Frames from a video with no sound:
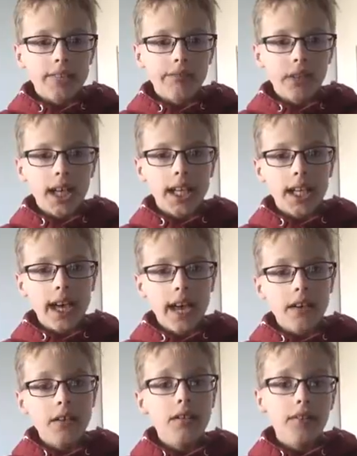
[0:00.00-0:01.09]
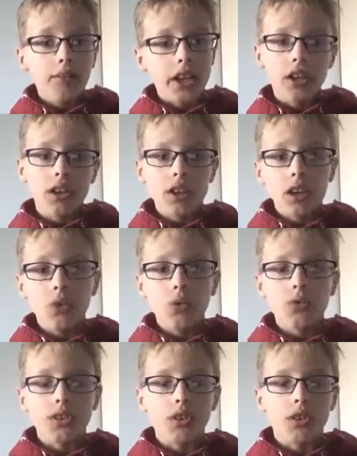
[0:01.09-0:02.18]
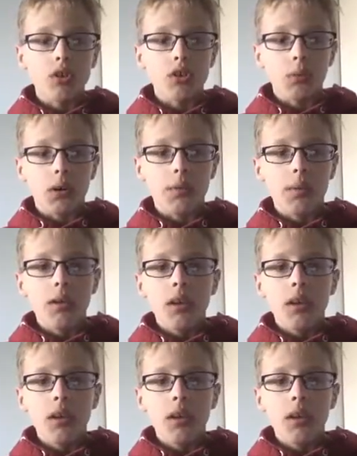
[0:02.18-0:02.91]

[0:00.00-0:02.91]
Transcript: Viking head, Franken nose, and another one.